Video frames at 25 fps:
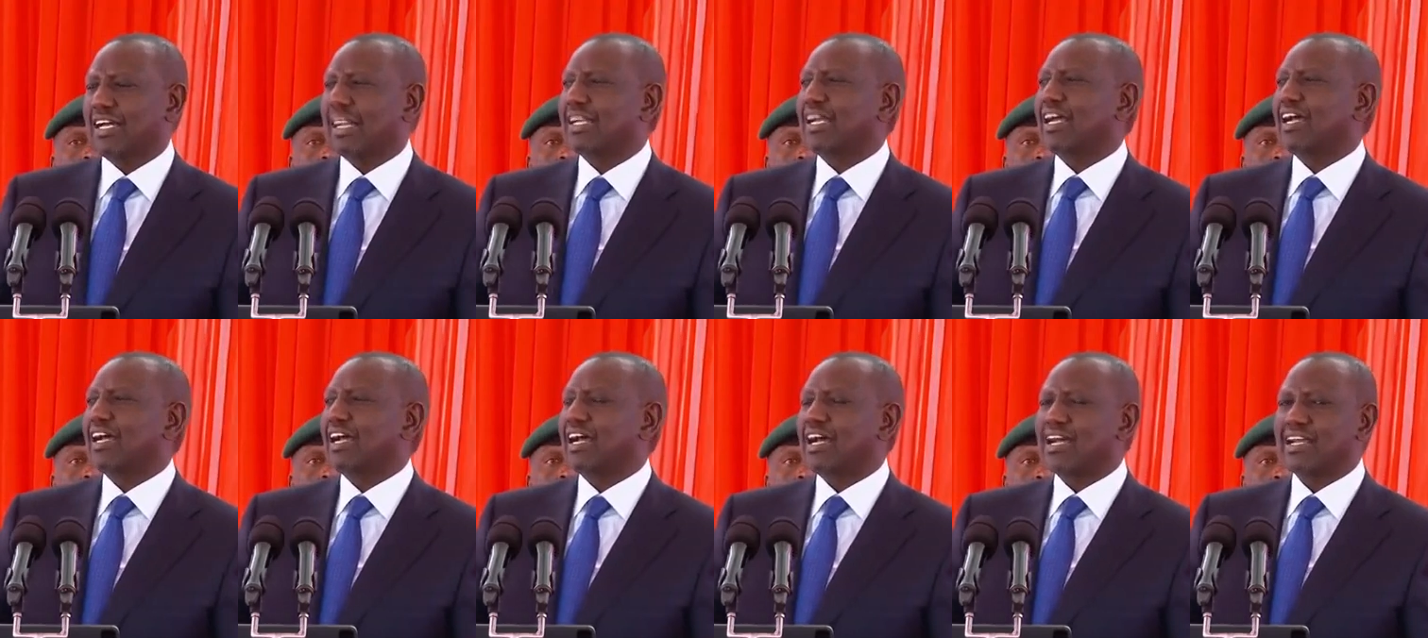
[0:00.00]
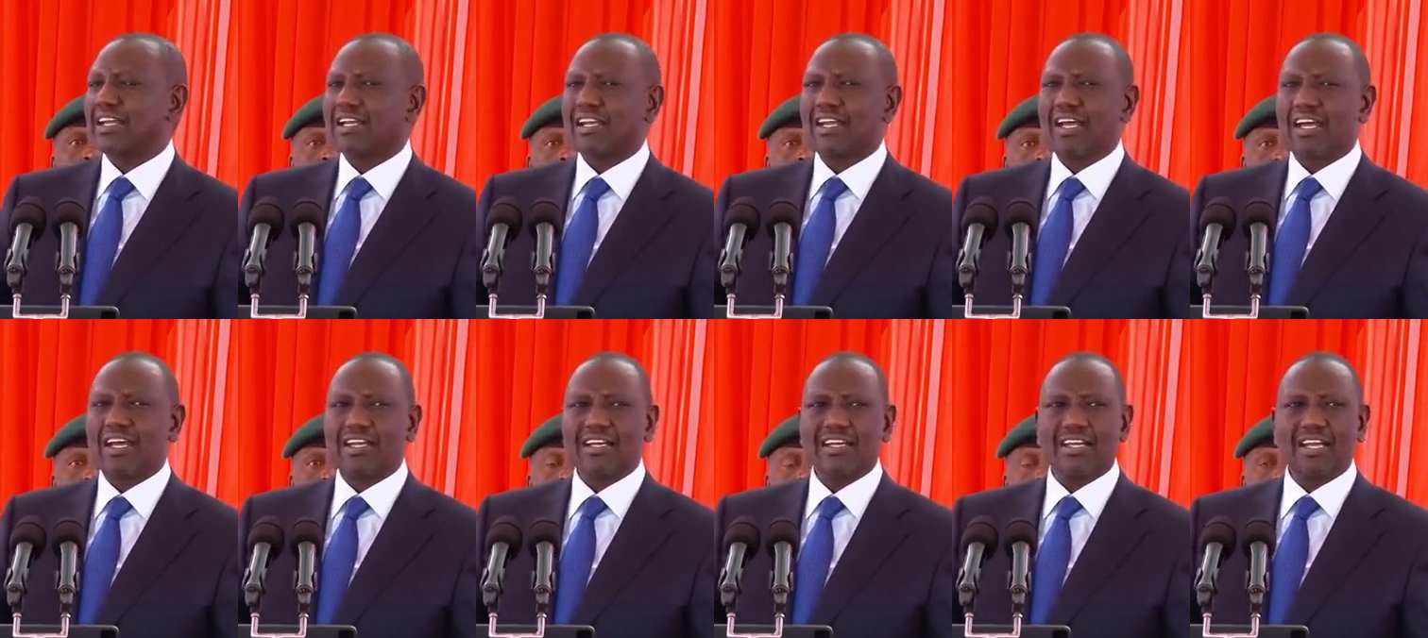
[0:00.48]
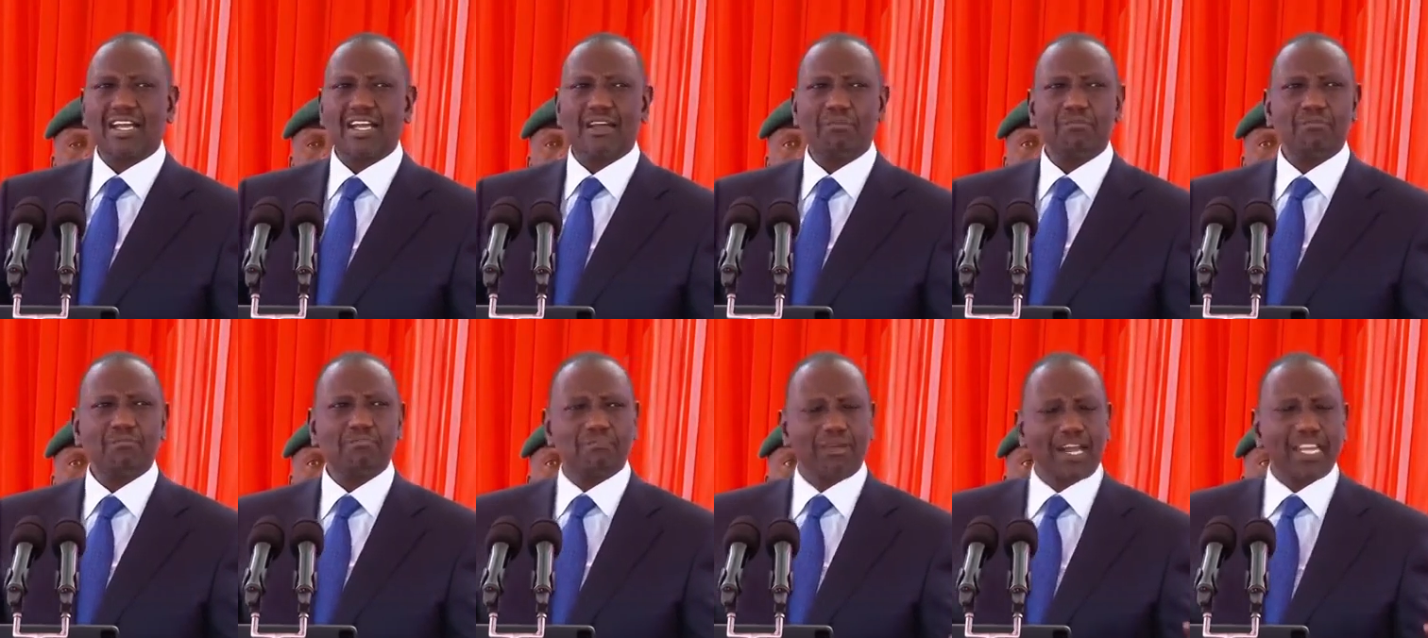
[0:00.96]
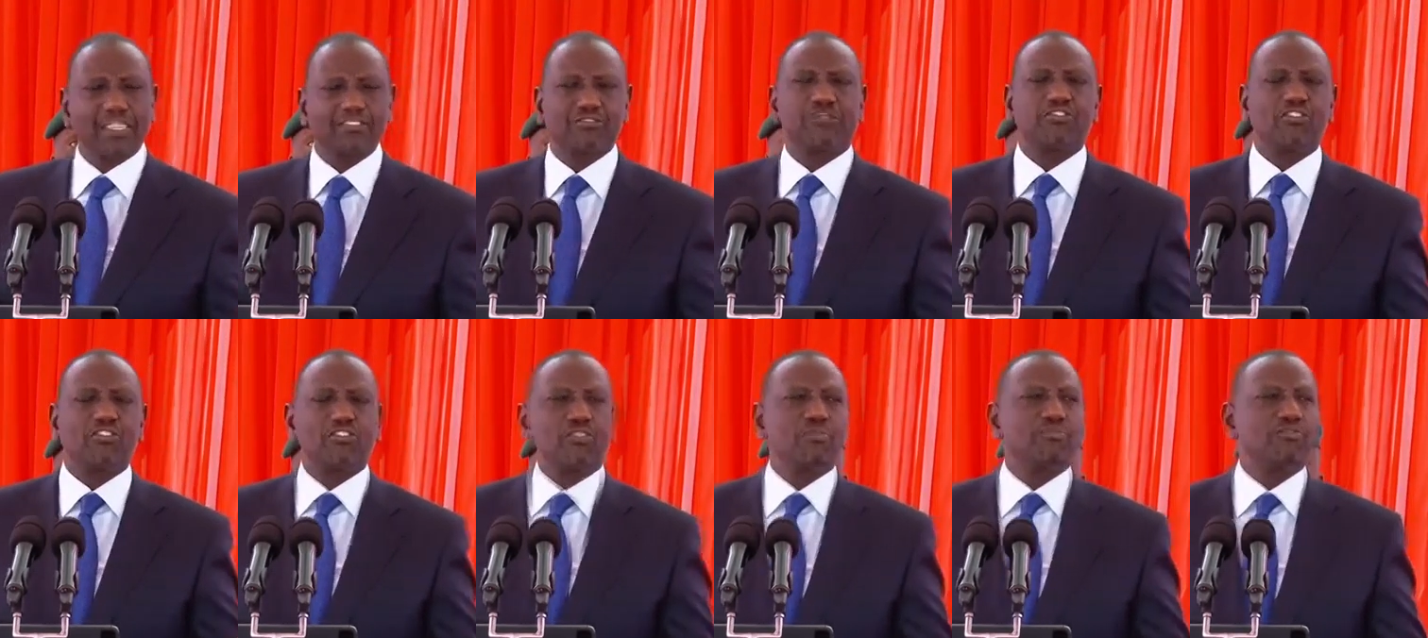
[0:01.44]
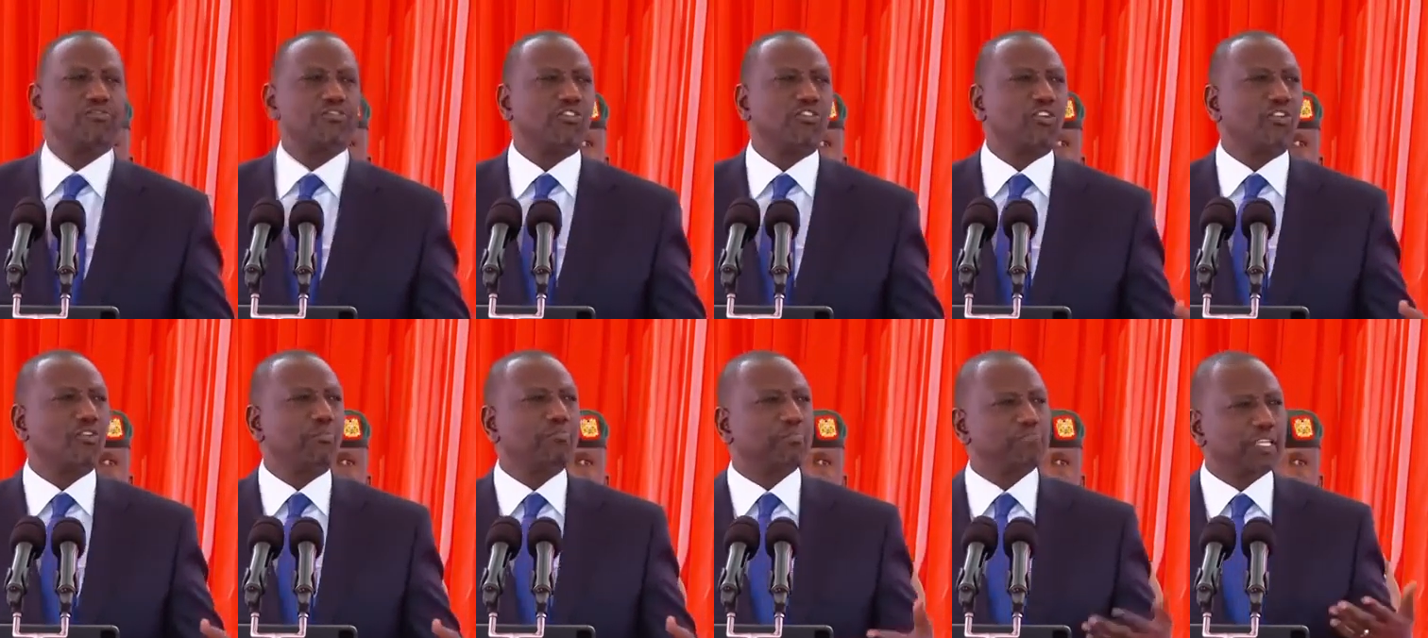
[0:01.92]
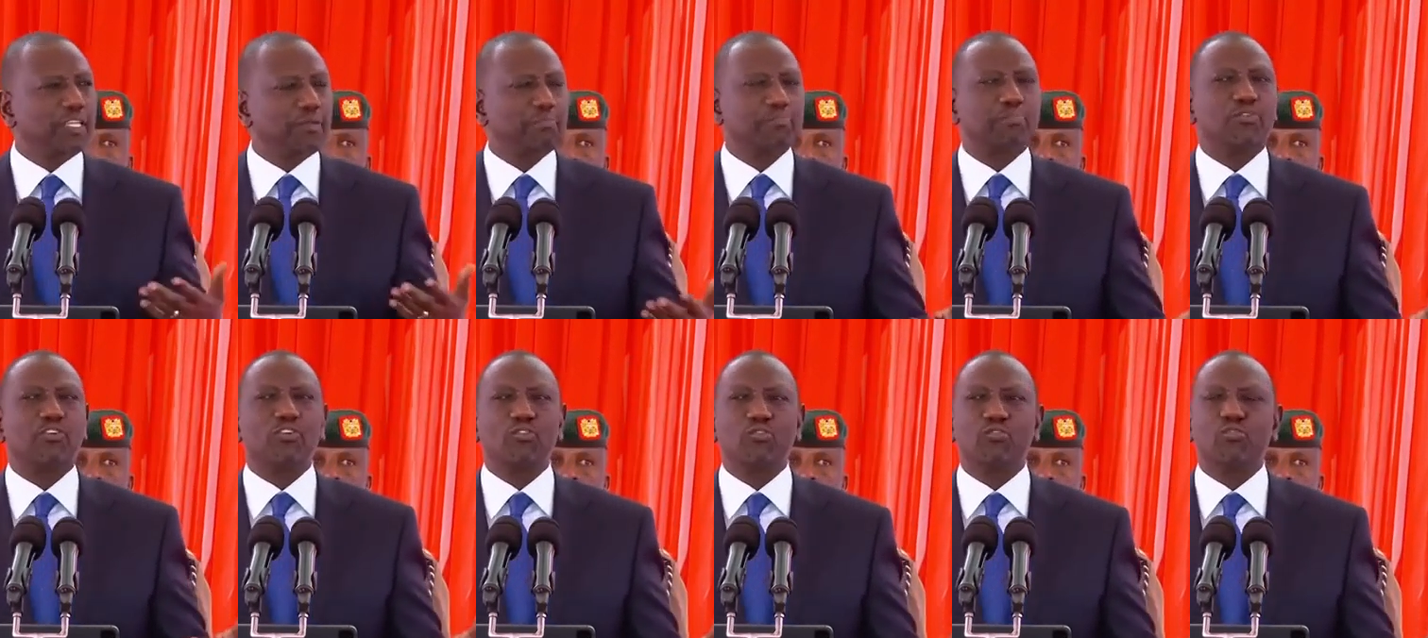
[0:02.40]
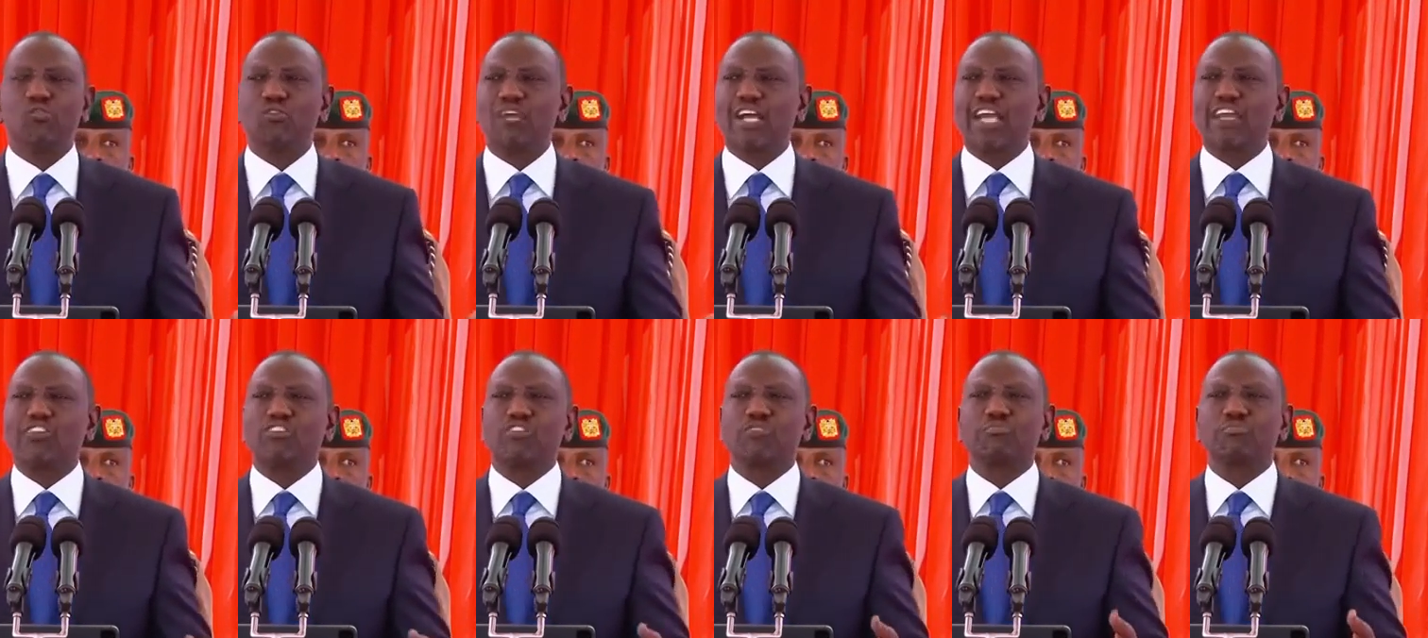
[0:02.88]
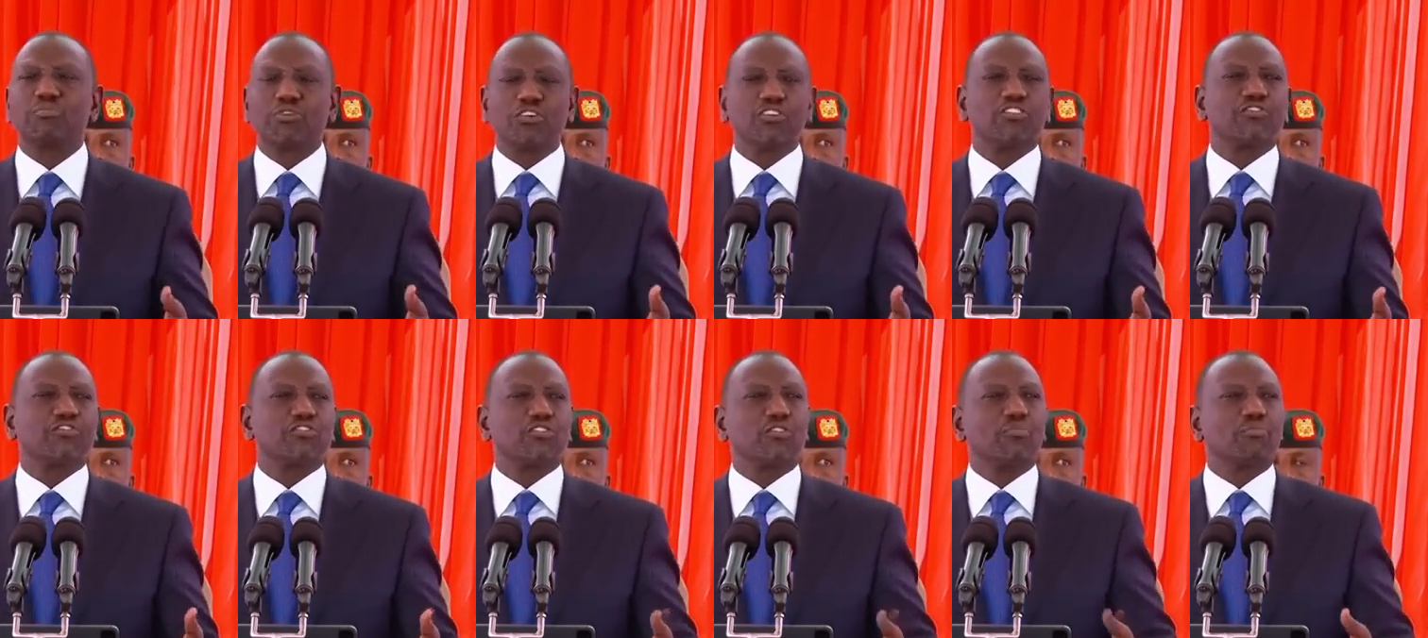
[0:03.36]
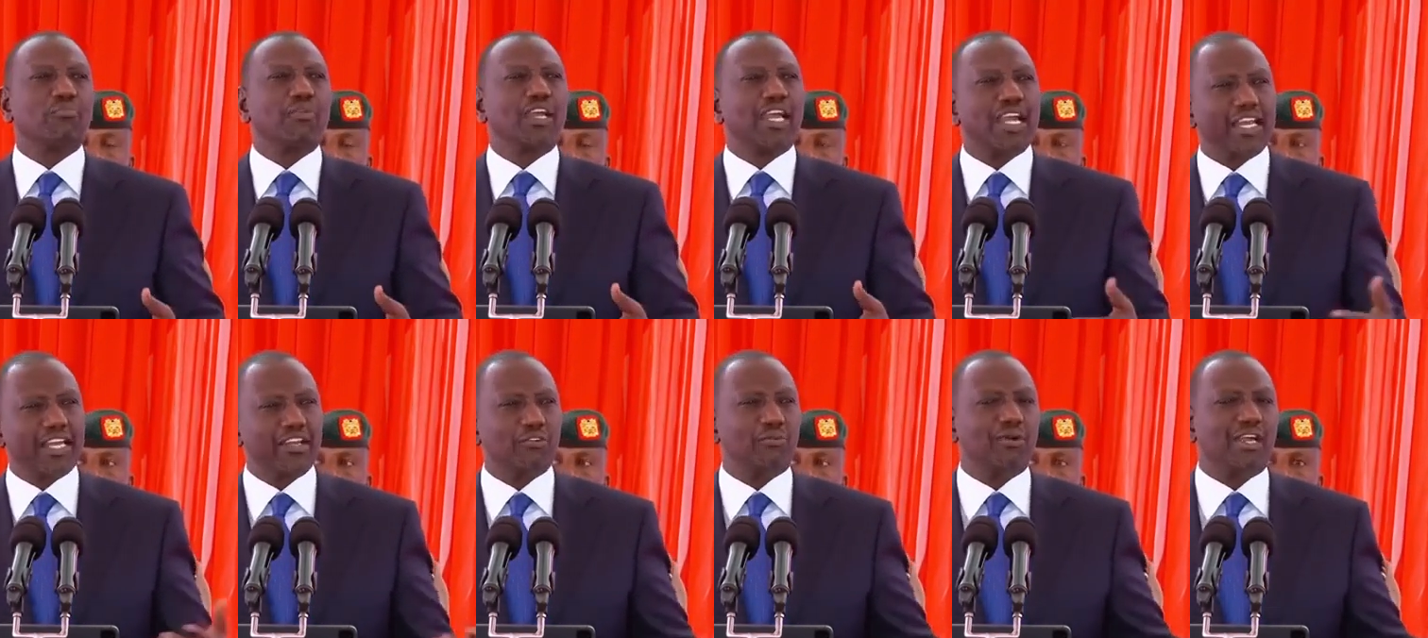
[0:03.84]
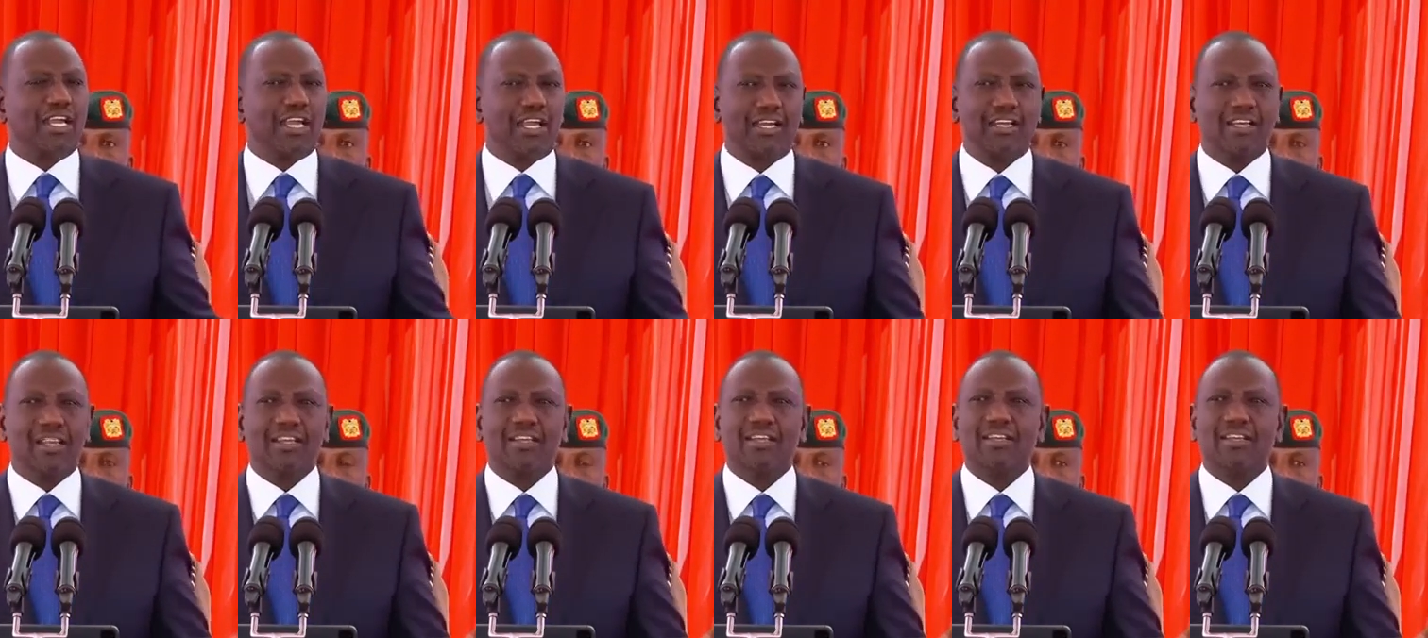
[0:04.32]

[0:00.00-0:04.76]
and a platform for people who cannot borrow from anywhere